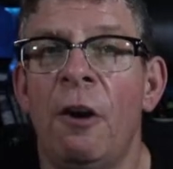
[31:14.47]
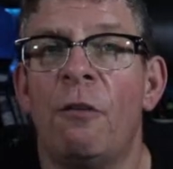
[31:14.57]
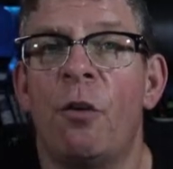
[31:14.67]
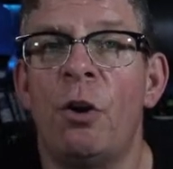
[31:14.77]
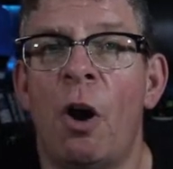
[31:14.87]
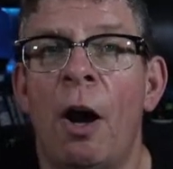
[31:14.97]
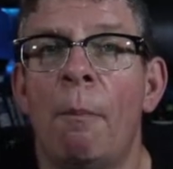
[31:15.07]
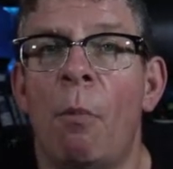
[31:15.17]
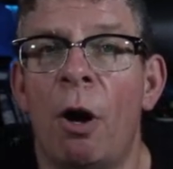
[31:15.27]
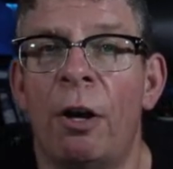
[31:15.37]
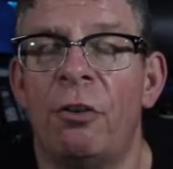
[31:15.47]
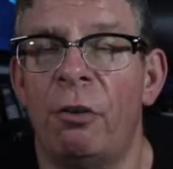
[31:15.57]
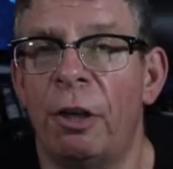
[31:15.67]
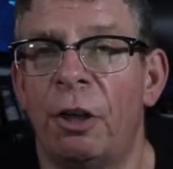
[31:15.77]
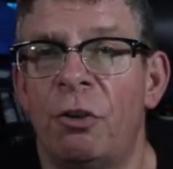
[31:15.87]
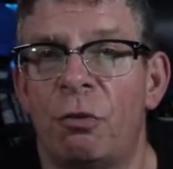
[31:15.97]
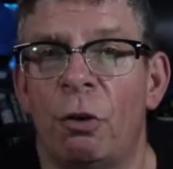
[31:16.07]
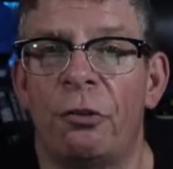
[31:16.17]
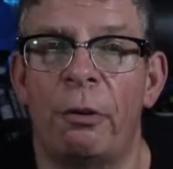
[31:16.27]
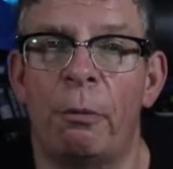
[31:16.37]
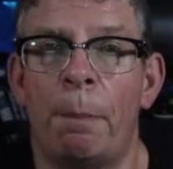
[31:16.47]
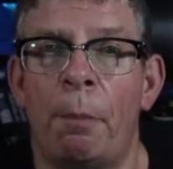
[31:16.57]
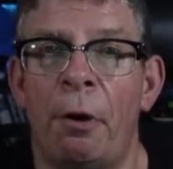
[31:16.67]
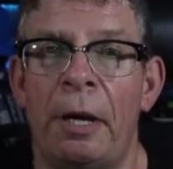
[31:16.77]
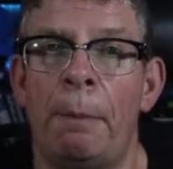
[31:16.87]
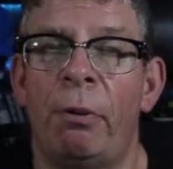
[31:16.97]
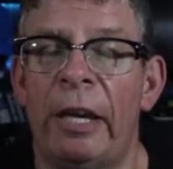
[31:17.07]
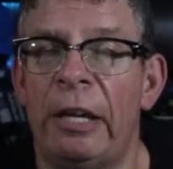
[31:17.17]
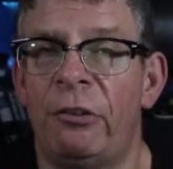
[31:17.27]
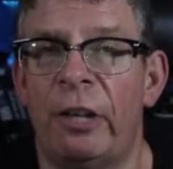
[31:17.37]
for not monitoring controls that were put in place,